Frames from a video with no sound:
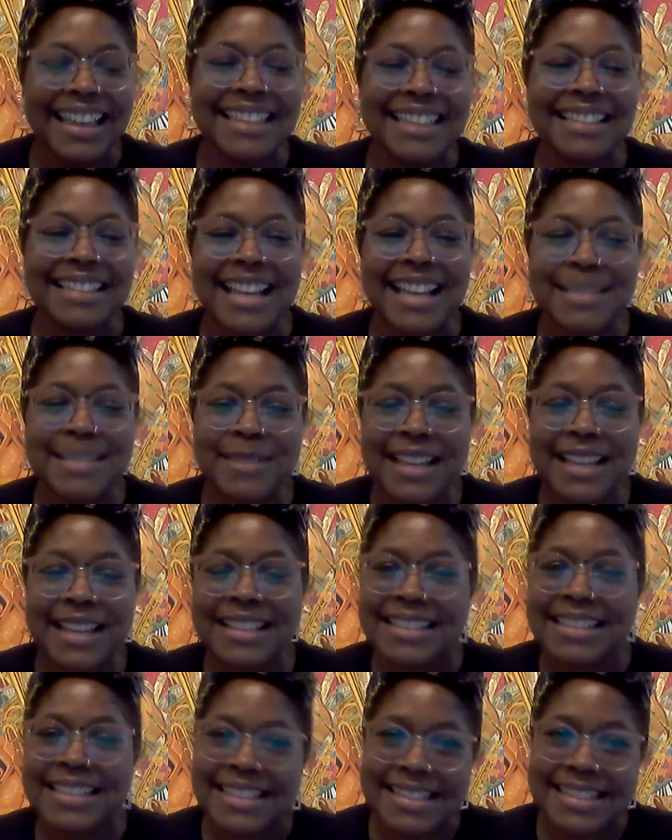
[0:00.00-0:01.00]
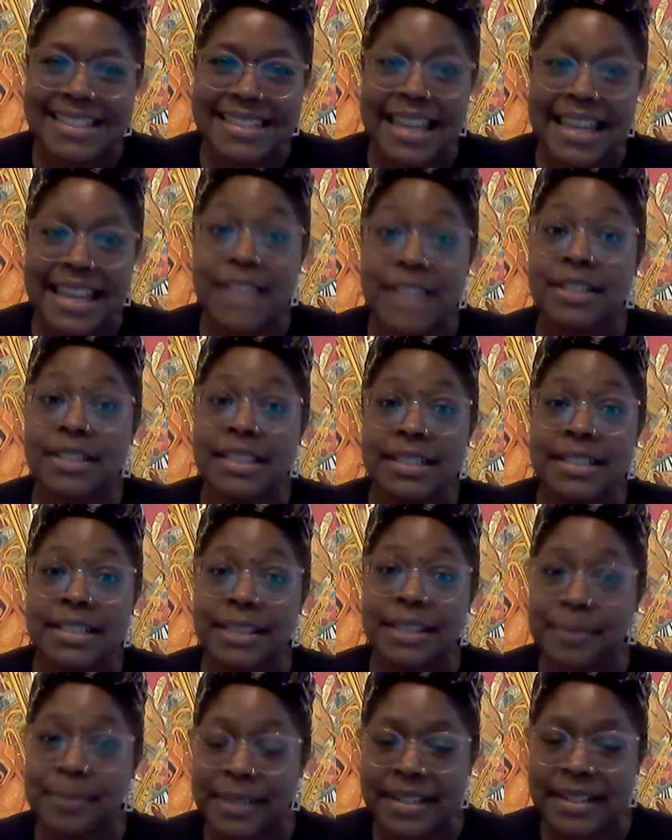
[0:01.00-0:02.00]
and last but not least, Angelina
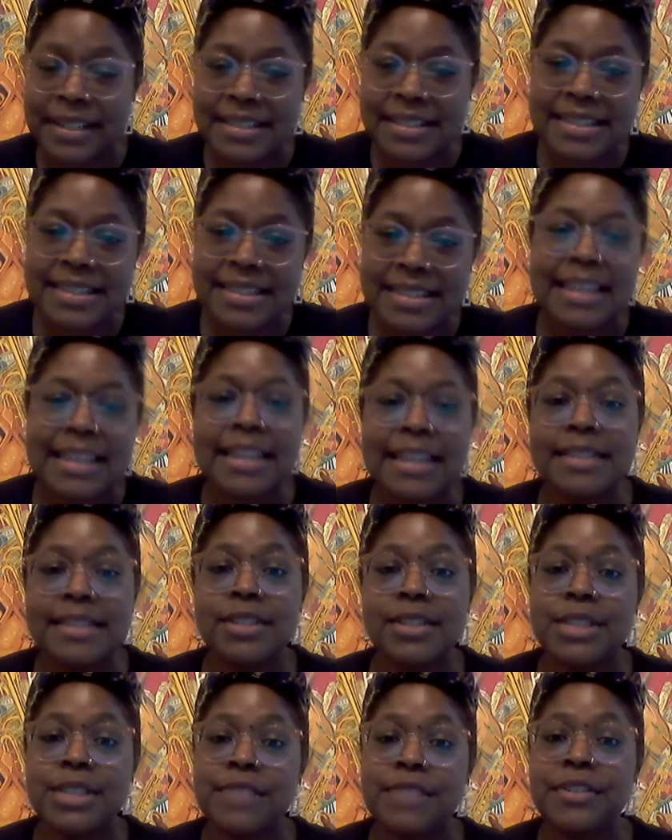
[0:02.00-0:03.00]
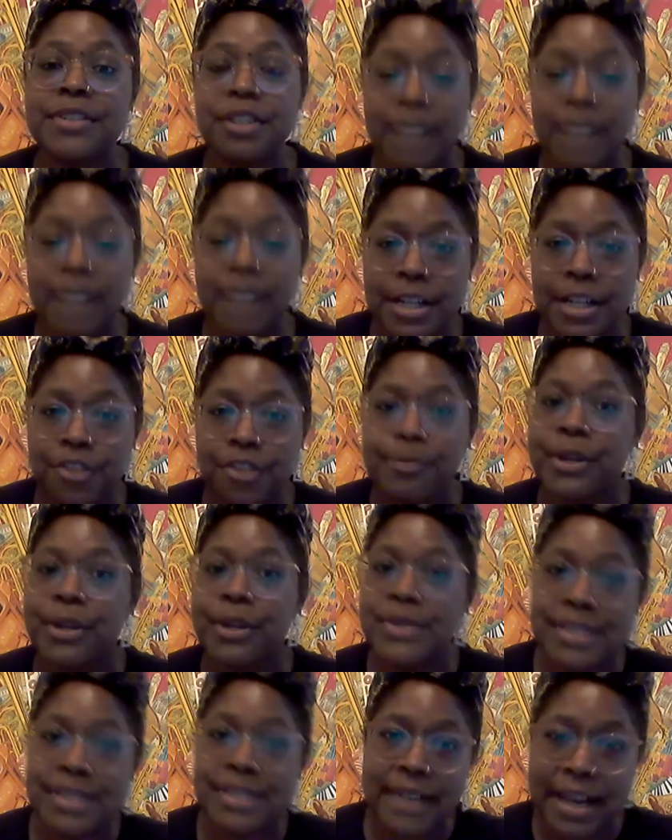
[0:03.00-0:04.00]
Lippert is the chief curator of
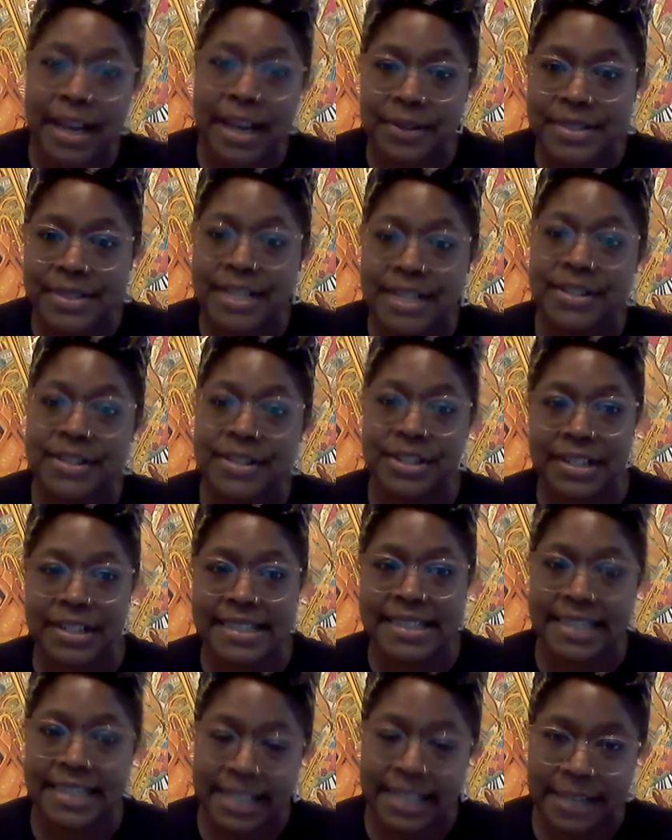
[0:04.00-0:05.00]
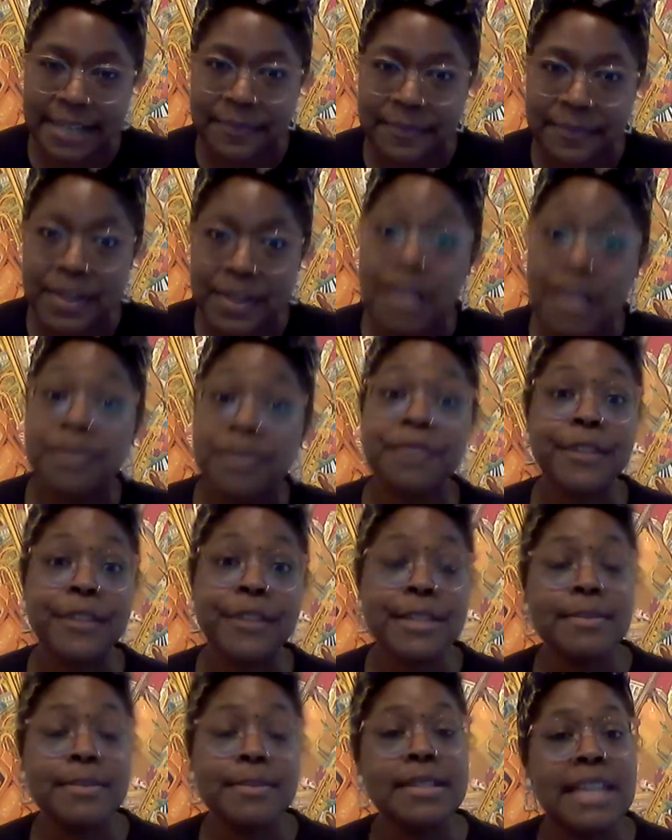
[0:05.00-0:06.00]
Poster House in New York City, the
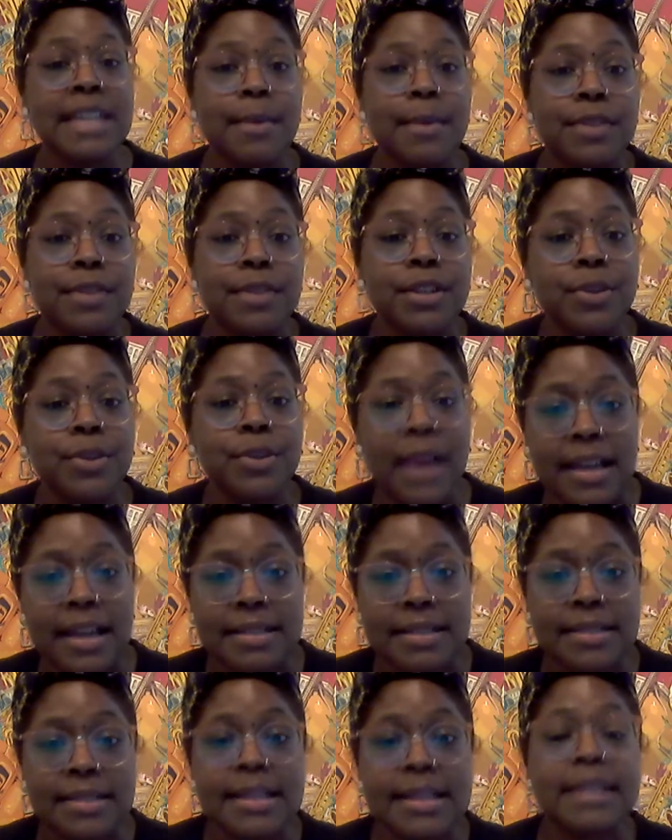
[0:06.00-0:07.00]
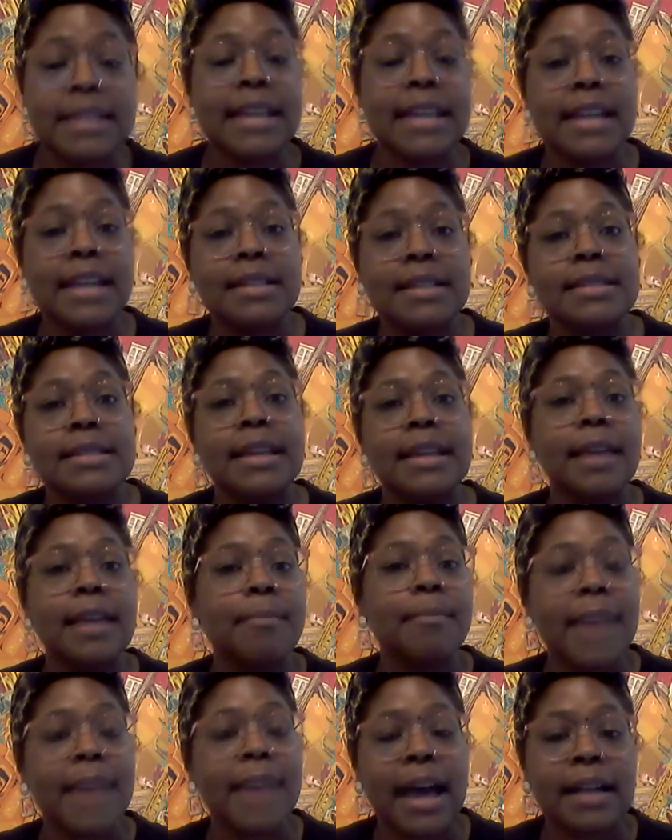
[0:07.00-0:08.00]
first museum in the US dedicated to the
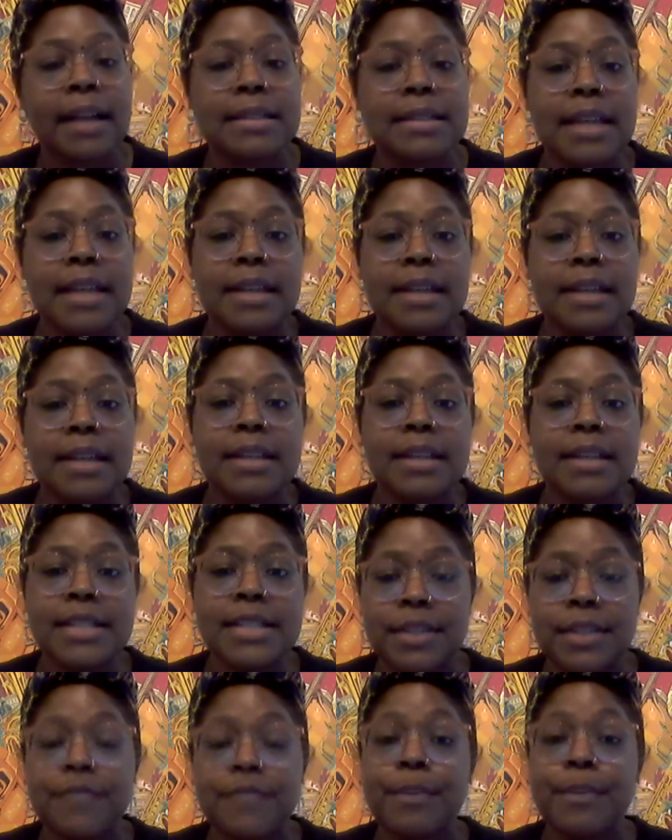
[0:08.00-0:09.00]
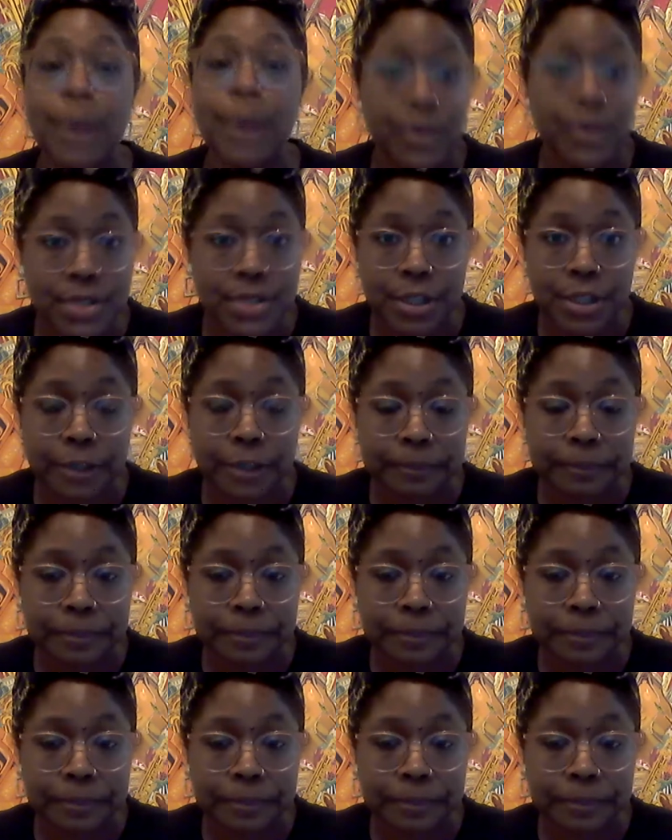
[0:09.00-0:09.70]
impact and history of the poster.